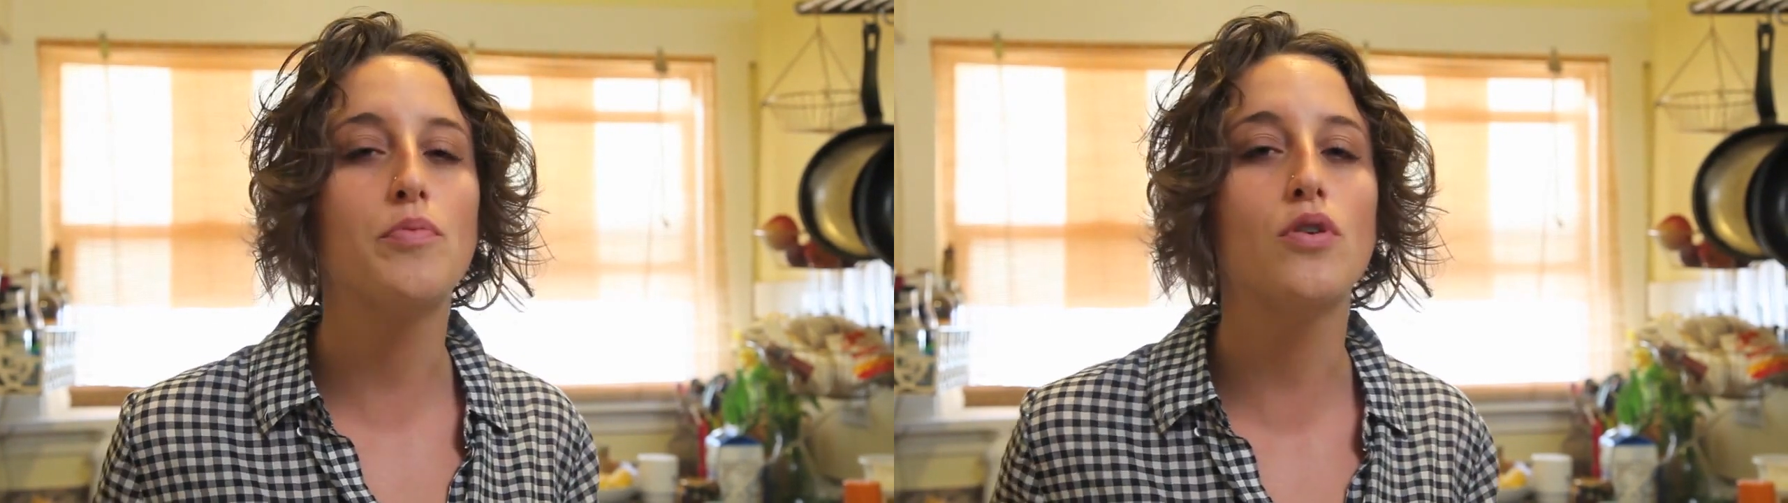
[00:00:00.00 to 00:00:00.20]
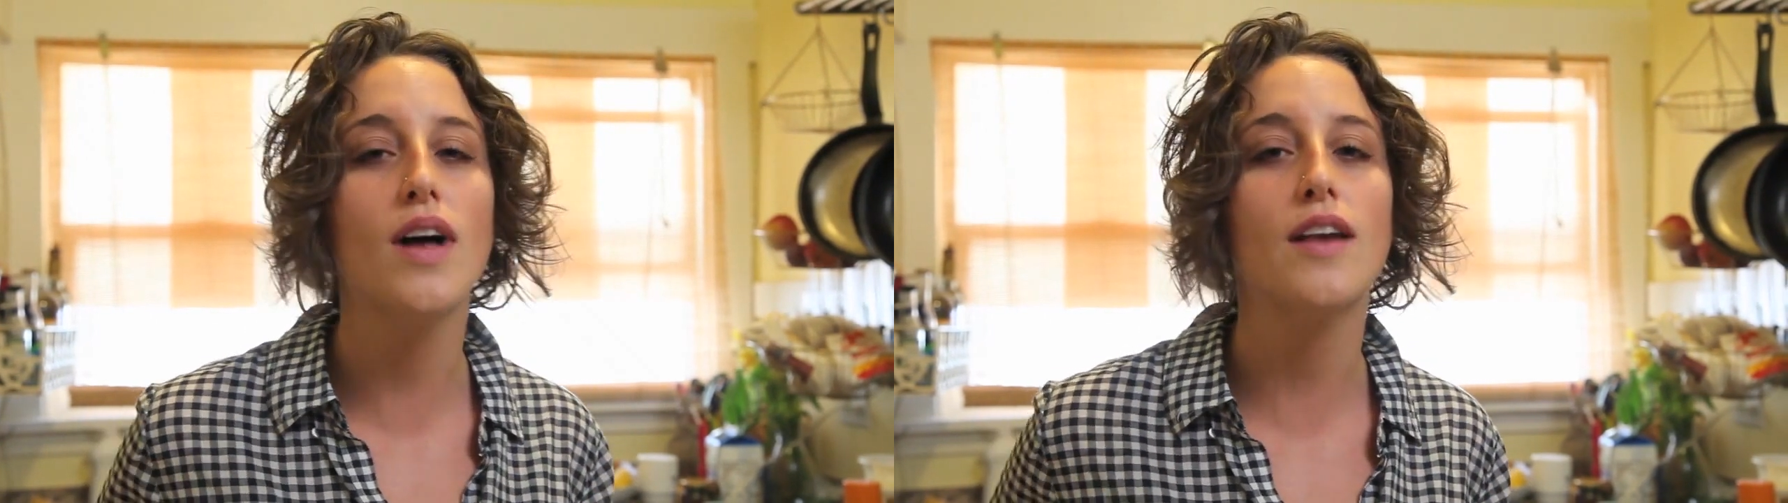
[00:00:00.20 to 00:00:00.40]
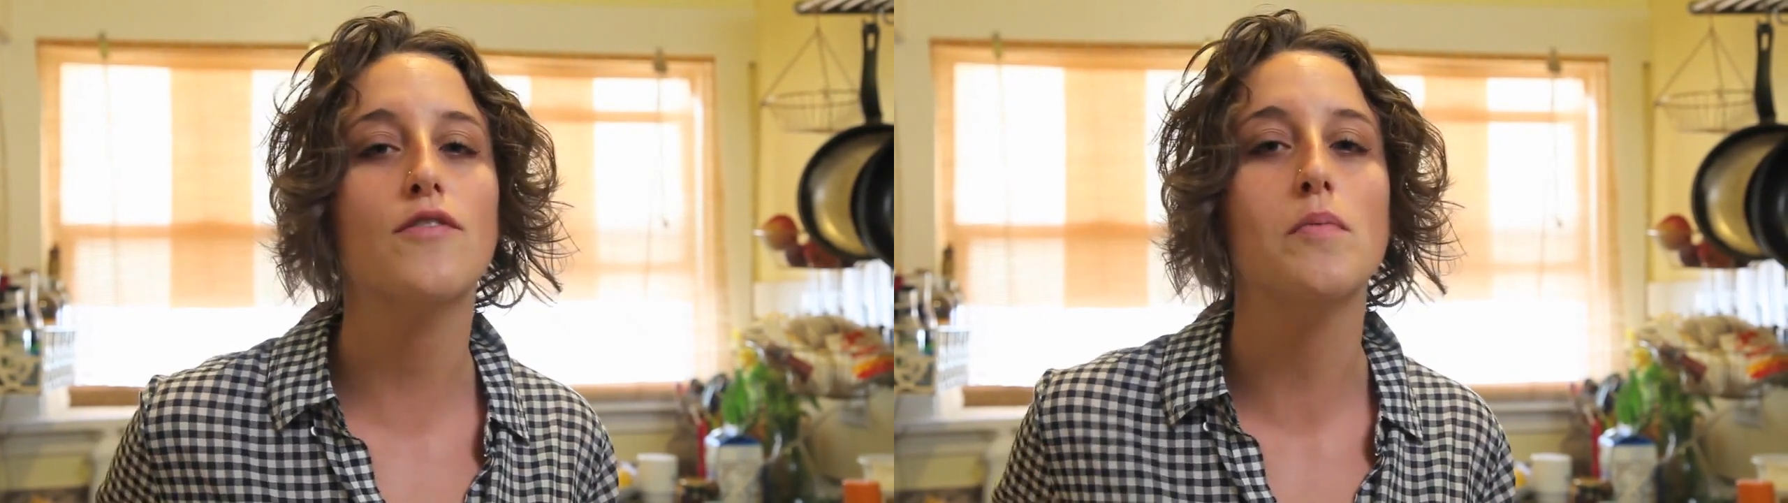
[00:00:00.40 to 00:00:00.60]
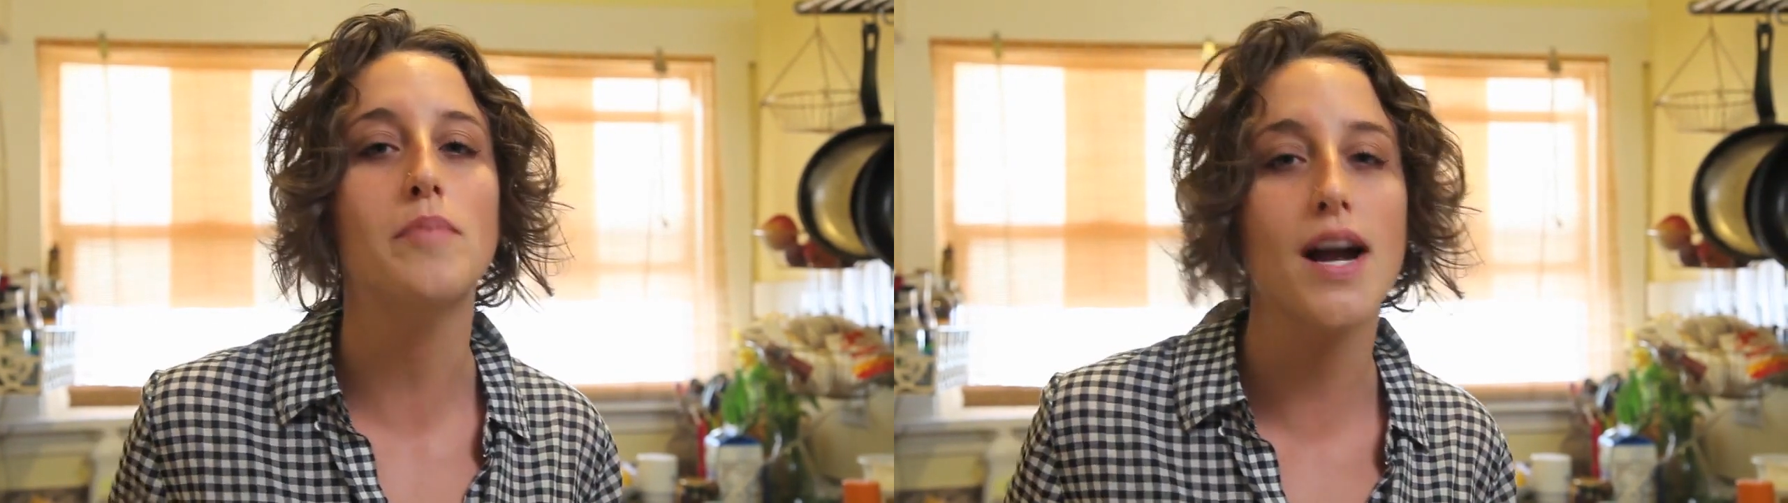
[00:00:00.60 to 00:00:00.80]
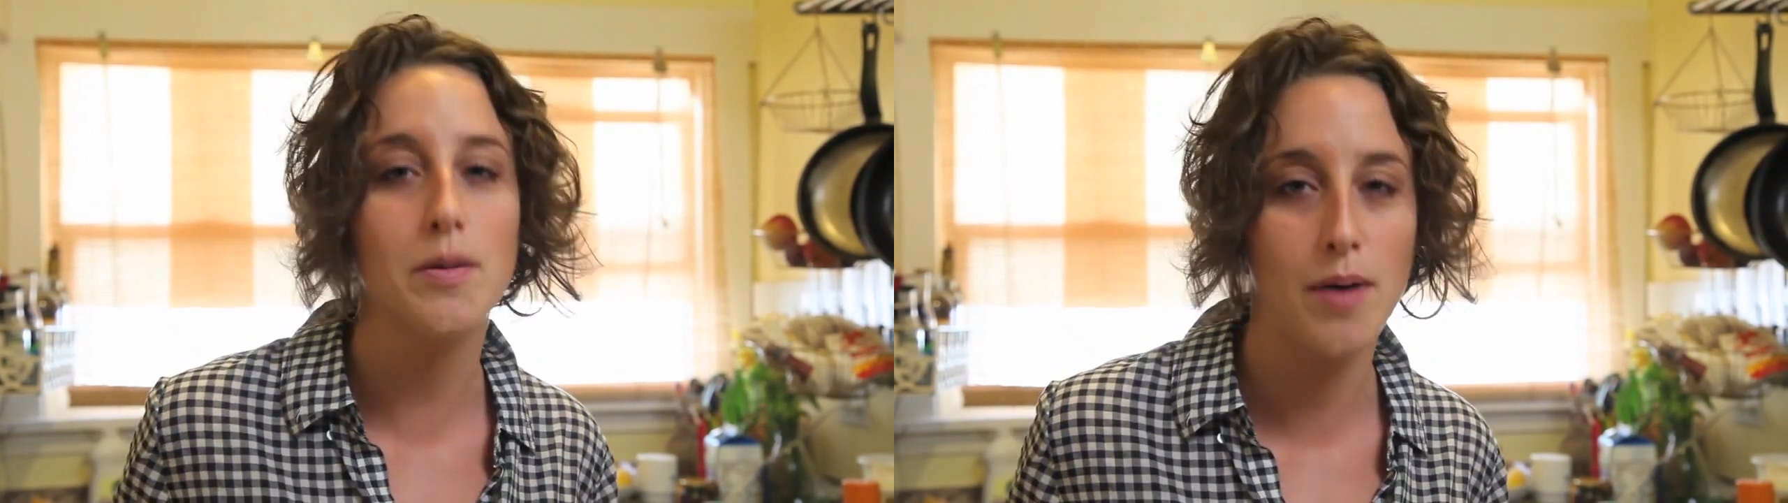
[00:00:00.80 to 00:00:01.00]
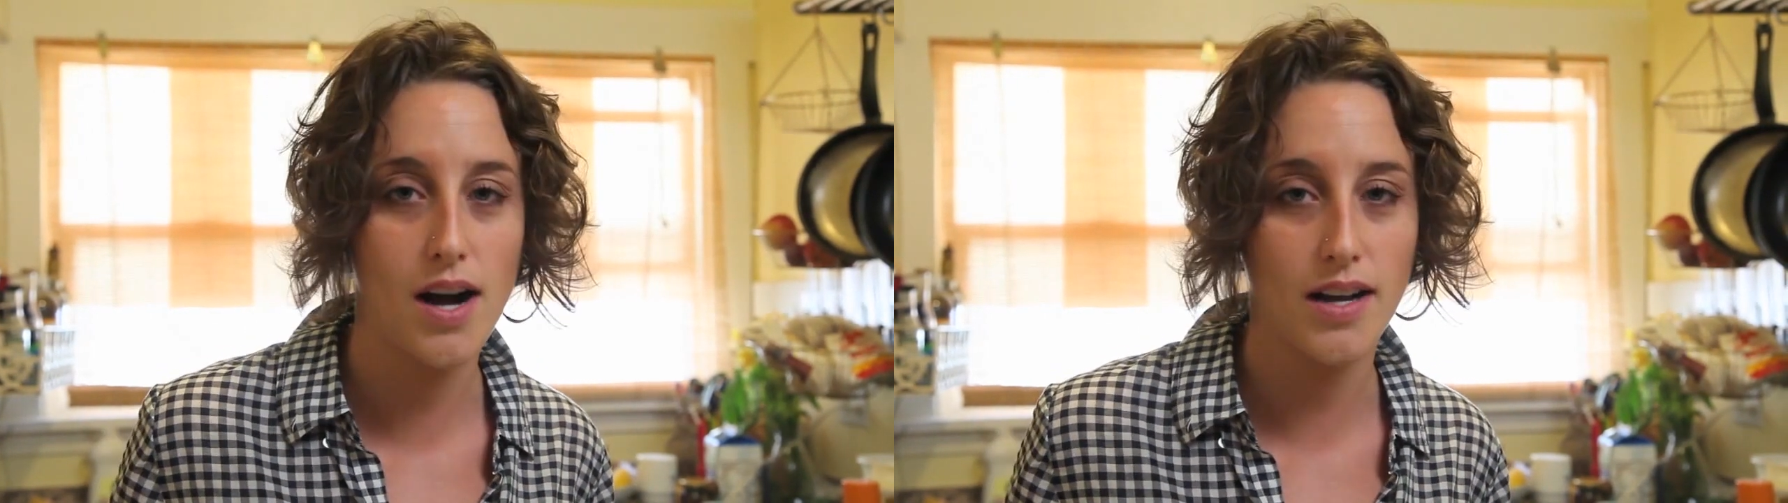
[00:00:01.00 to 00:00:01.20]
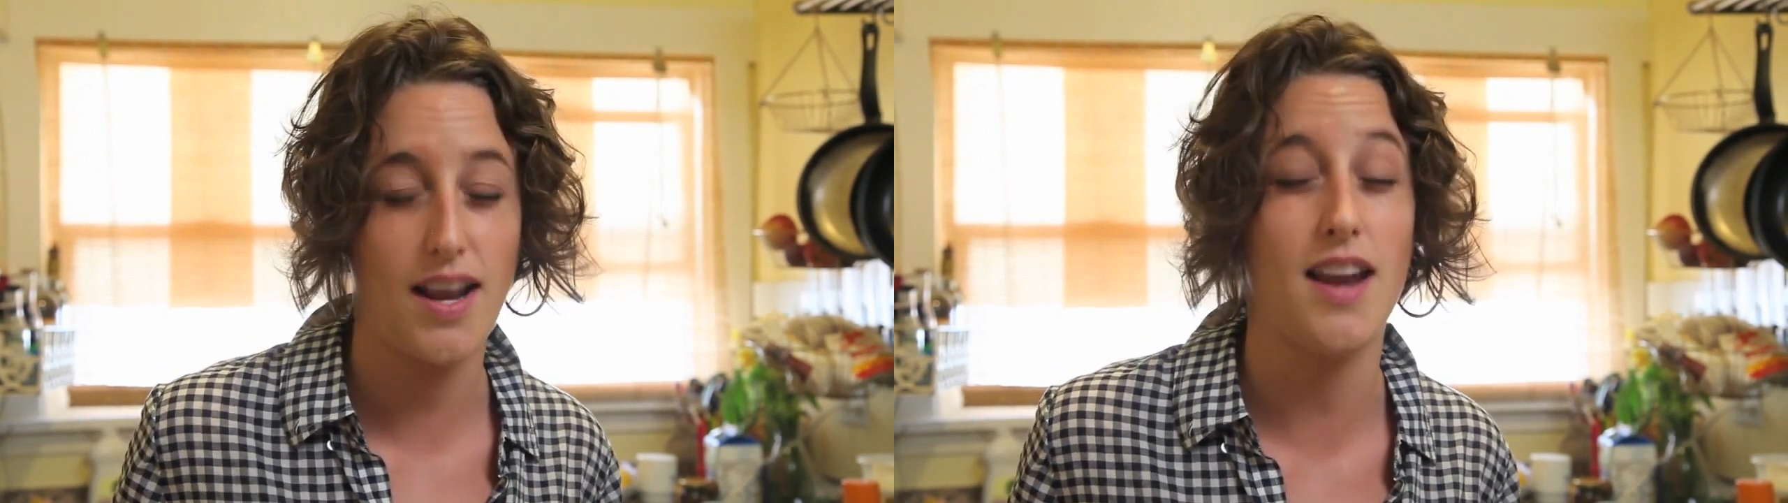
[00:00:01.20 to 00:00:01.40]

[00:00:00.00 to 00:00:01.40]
pull out of your back pocket